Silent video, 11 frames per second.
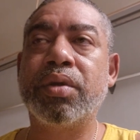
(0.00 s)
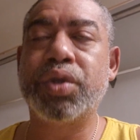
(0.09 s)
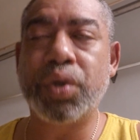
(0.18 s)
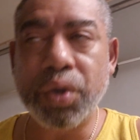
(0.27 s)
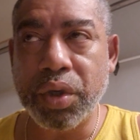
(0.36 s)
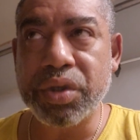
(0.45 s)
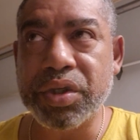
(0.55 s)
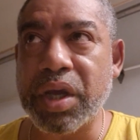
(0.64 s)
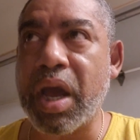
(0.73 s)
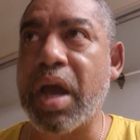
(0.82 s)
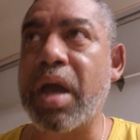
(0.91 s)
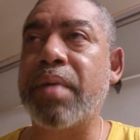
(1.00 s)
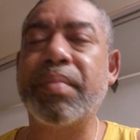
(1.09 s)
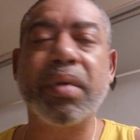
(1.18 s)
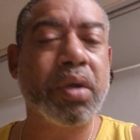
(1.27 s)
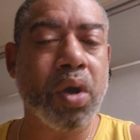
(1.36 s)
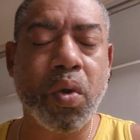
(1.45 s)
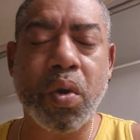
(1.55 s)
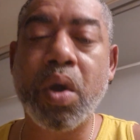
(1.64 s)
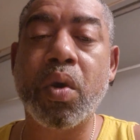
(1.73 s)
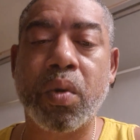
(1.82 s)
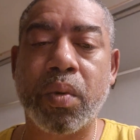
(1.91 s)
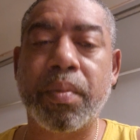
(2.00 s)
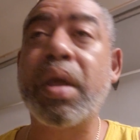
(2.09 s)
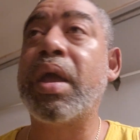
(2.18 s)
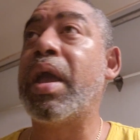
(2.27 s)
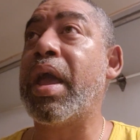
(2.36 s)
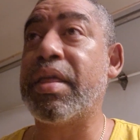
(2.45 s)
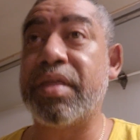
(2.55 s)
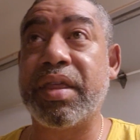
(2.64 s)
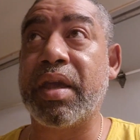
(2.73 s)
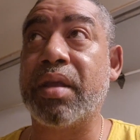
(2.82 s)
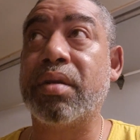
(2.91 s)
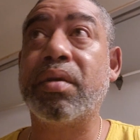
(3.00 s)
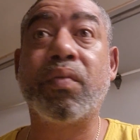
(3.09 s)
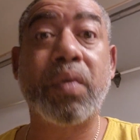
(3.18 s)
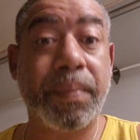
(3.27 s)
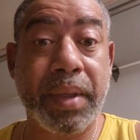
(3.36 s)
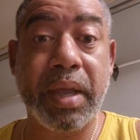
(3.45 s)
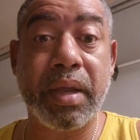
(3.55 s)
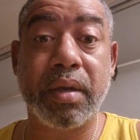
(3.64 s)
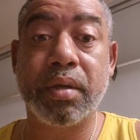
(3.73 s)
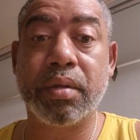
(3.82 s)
do your job and go home, and then repeat.